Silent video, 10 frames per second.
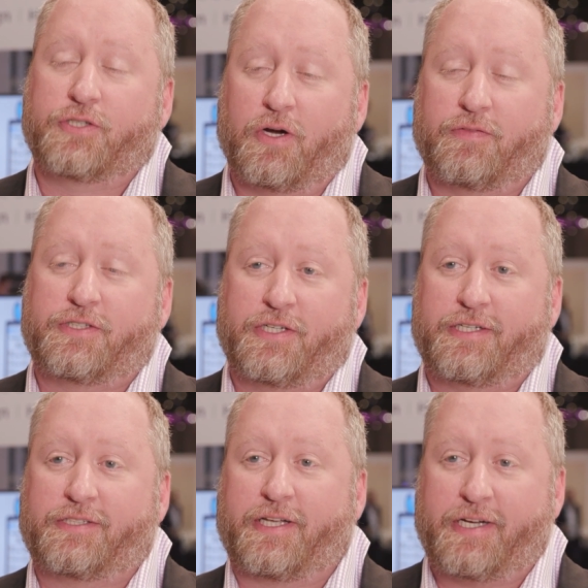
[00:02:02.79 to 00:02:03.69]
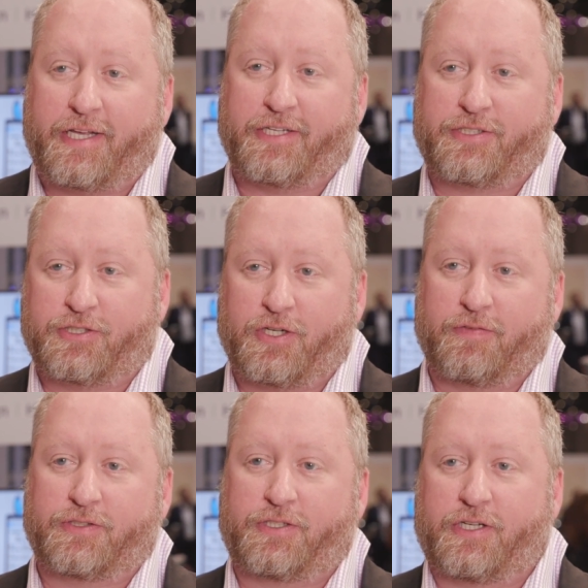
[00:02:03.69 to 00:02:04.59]
services and Nakisa
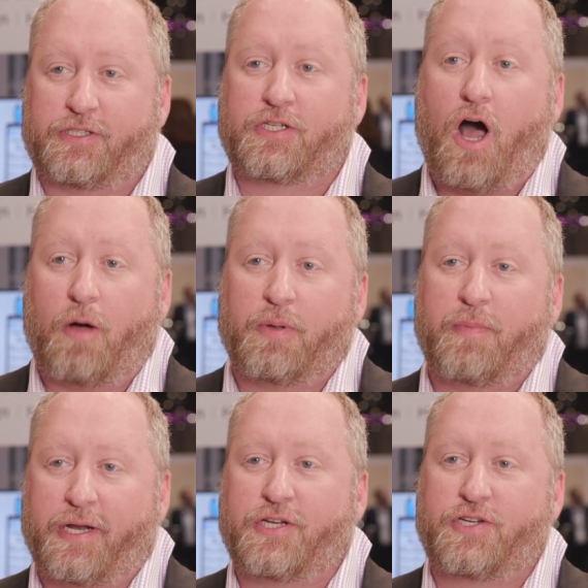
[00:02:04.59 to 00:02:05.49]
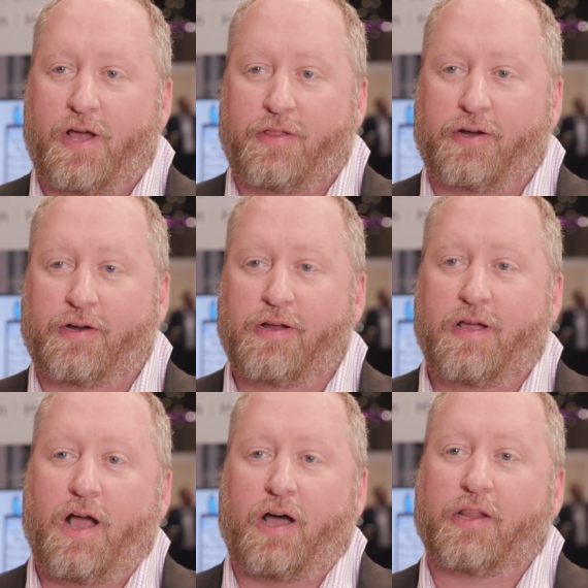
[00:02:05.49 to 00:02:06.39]
services complement each other,
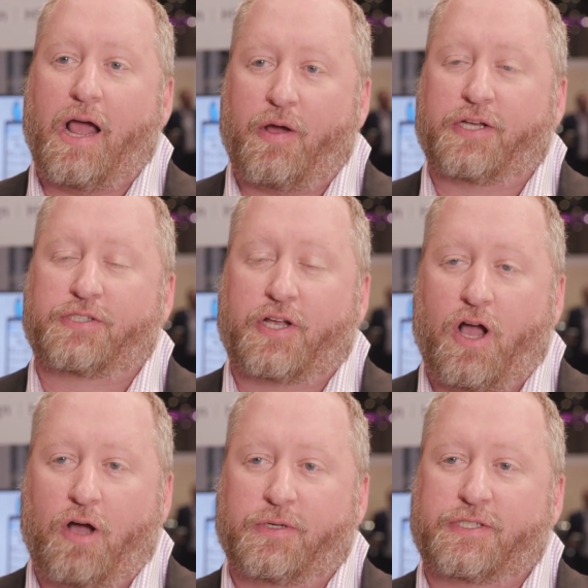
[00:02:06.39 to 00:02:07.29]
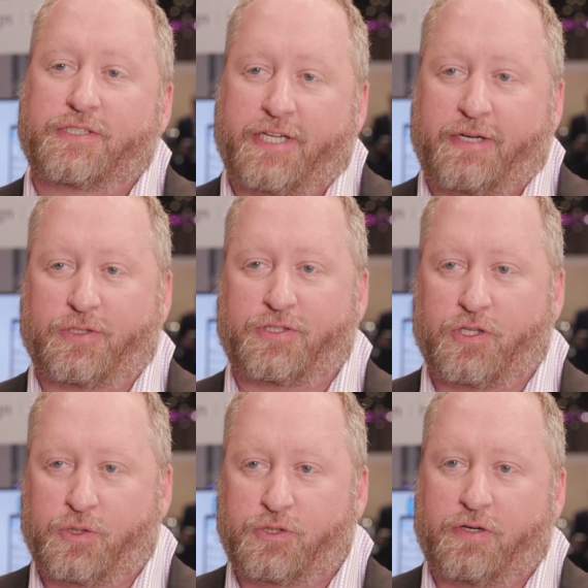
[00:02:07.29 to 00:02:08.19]
allowing us to come as a seamless
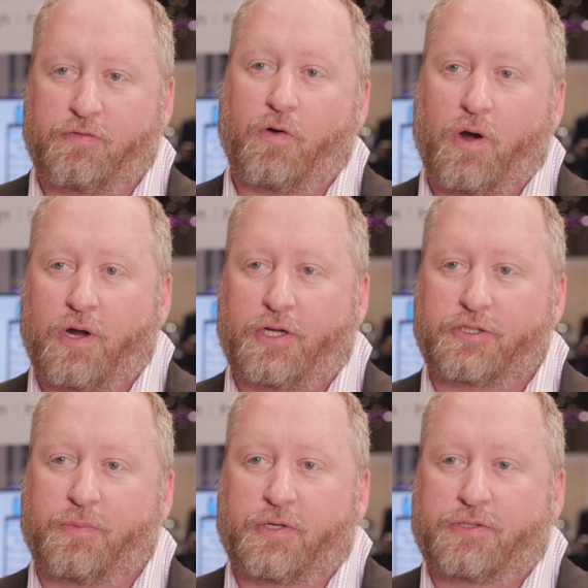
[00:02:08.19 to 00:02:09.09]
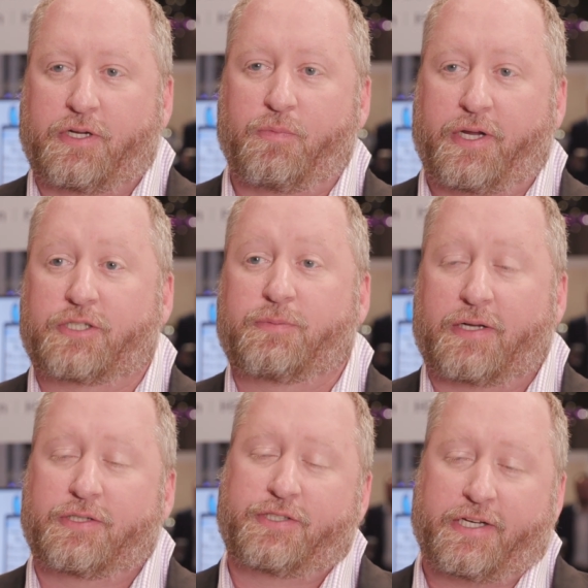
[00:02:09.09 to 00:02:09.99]
solution for our customers. We
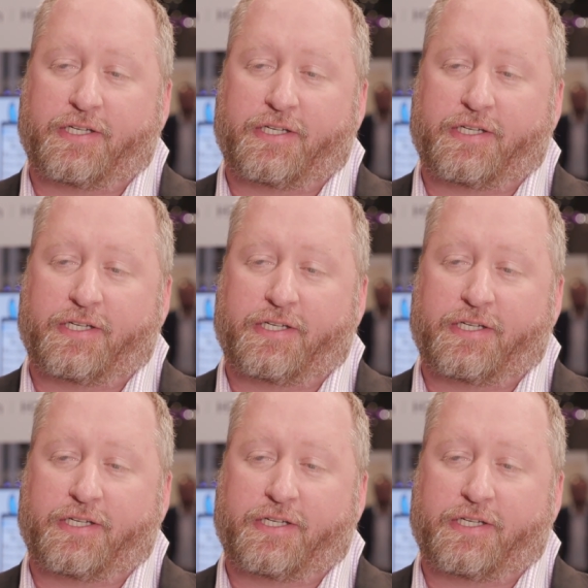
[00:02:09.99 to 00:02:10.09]
expect to see